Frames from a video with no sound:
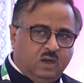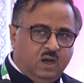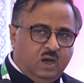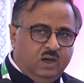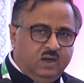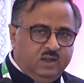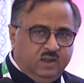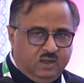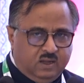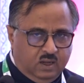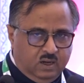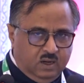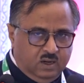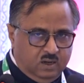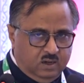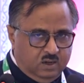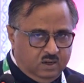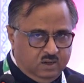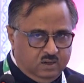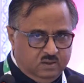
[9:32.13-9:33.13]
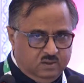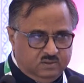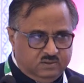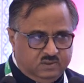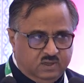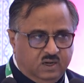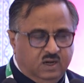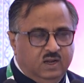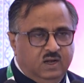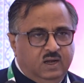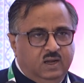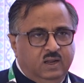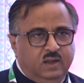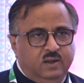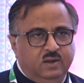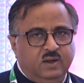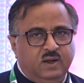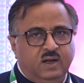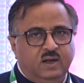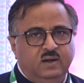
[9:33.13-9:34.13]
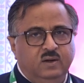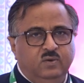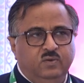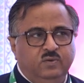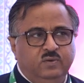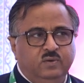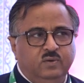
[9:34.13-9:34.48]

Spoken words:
article, suddenly, and